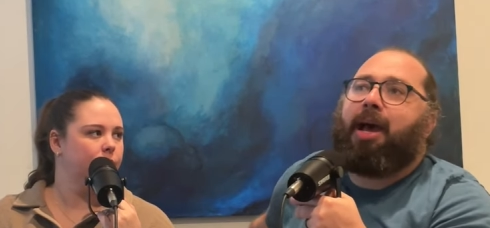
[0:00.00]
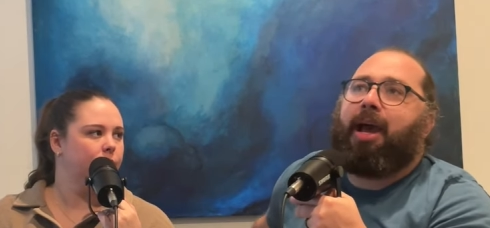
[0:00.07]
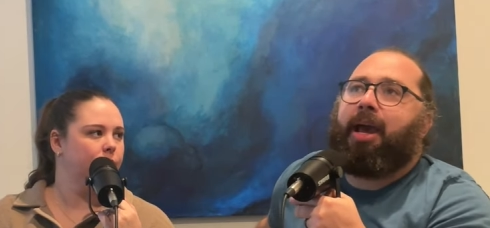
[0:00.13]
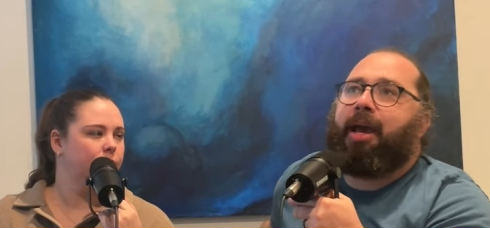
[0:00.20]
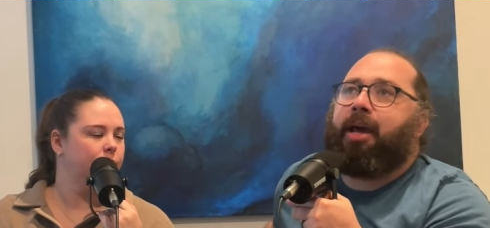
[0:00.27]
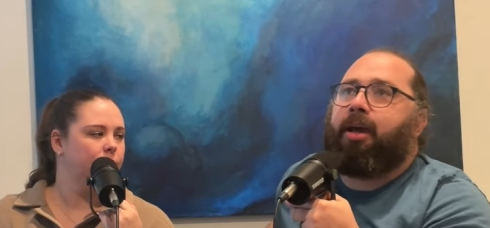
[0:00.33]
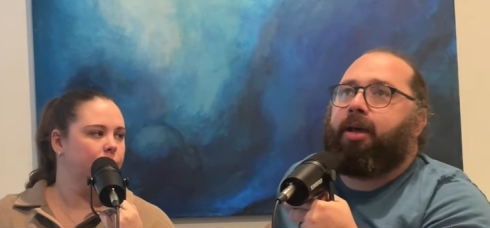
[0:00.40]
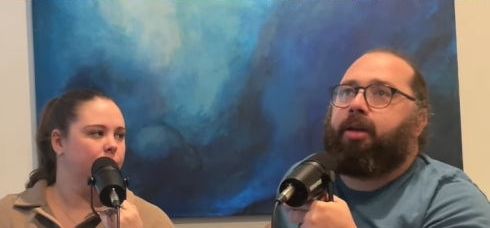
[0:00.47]

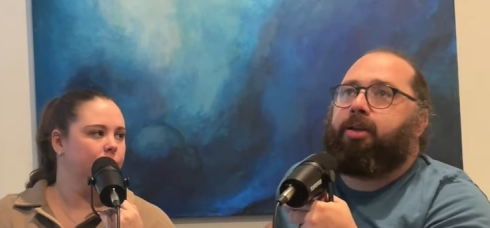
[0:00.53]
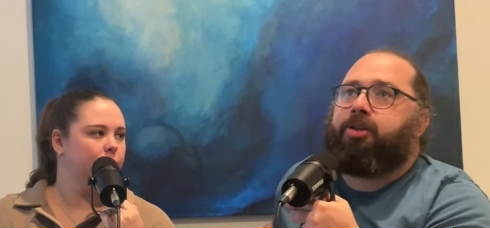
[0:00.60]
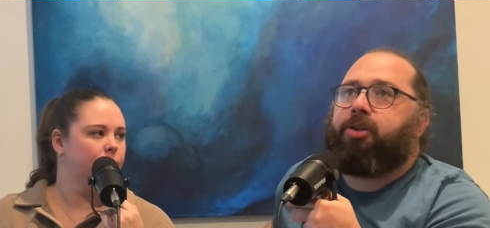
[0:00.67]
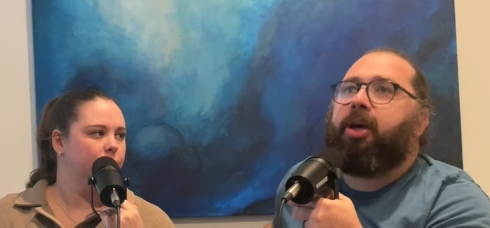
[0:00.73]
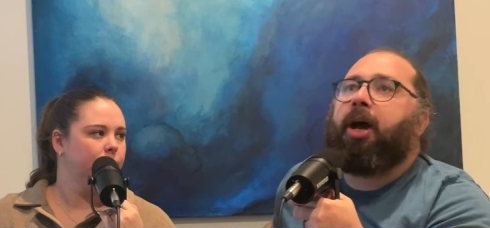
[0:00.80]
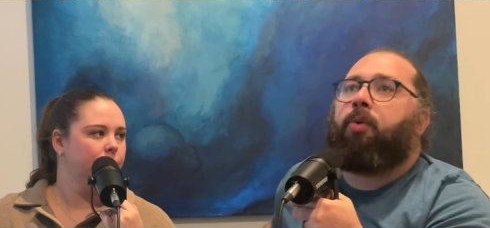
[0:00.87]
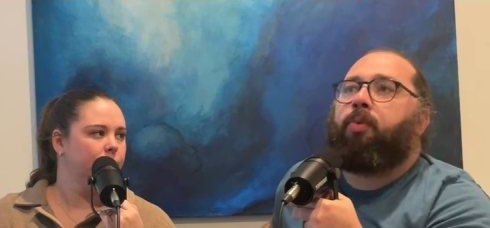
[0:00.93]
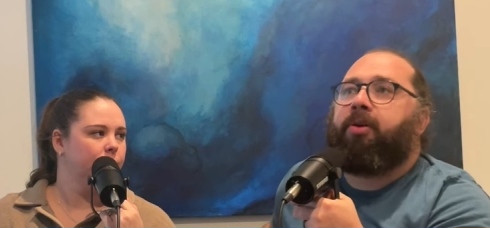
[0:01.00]
Speaker 1: and so
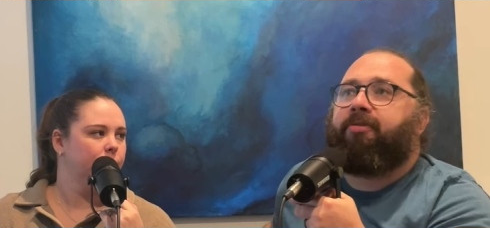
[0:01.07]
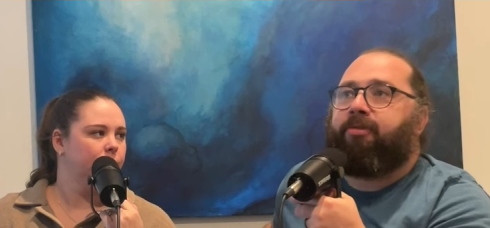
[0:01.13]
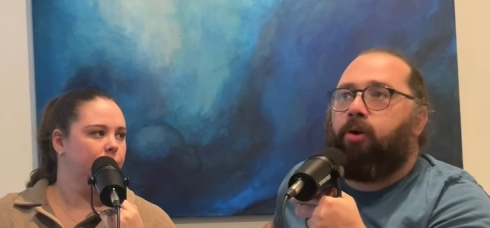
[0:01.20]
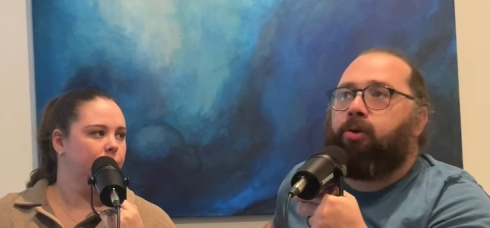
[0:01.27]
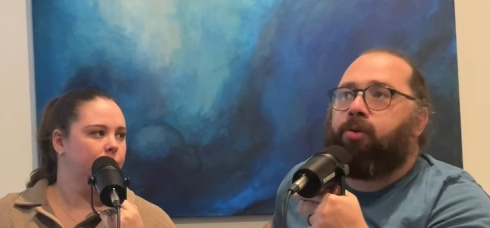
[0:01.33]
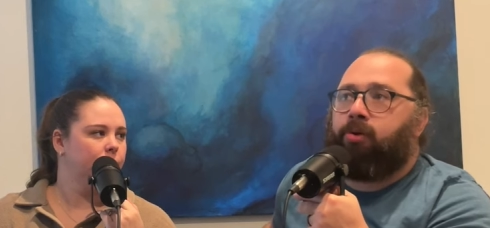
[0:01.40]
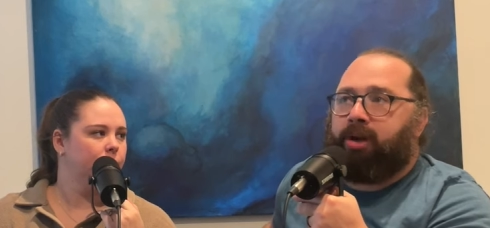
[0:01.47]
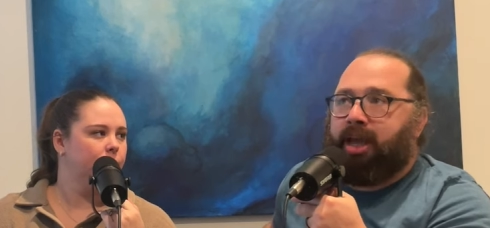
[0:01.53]
yeah when
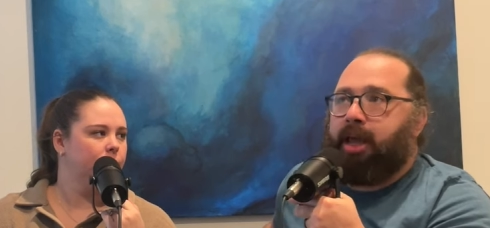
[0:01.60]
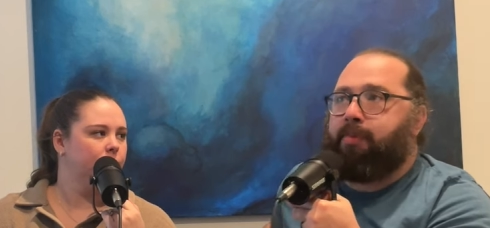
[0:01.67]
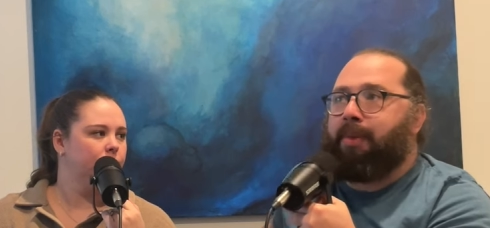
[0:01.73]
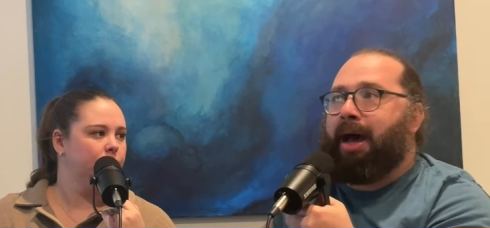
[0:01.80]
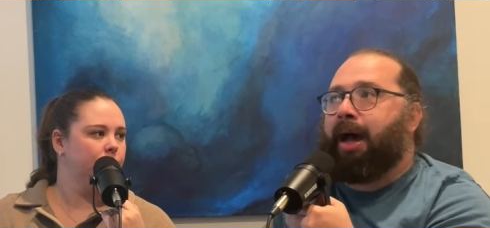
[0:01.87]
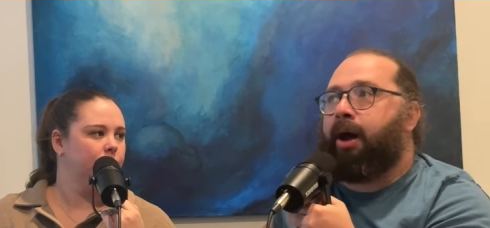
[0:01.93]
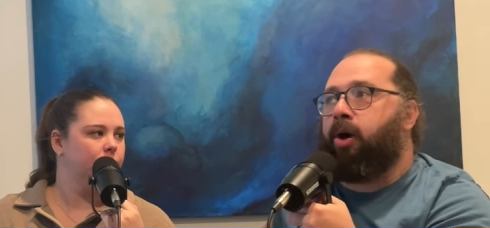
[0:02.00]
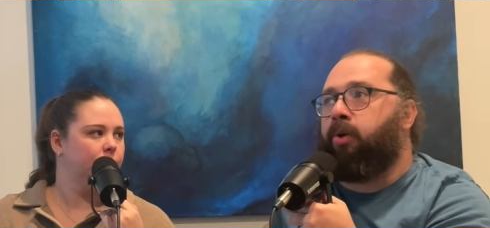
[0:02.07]
folklore came
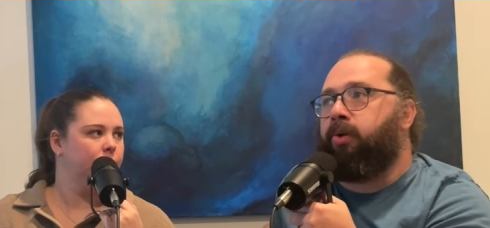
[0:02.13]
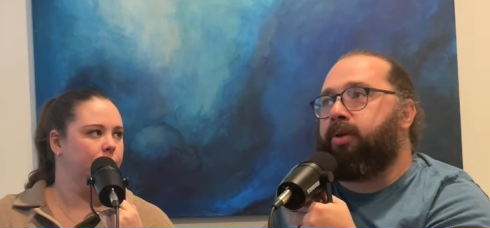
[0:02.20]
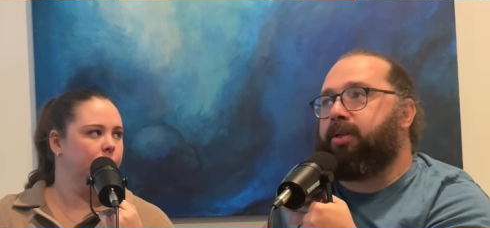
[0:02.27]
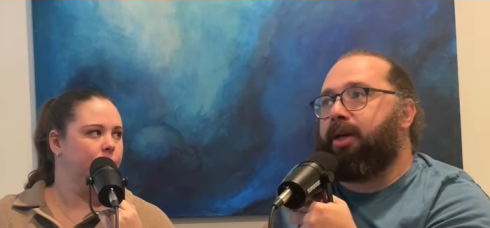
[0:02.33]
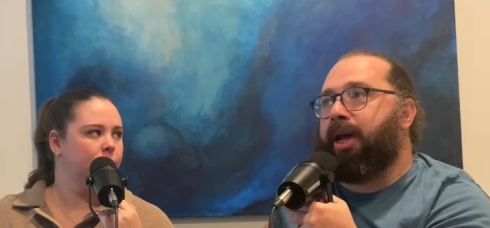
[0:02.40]
out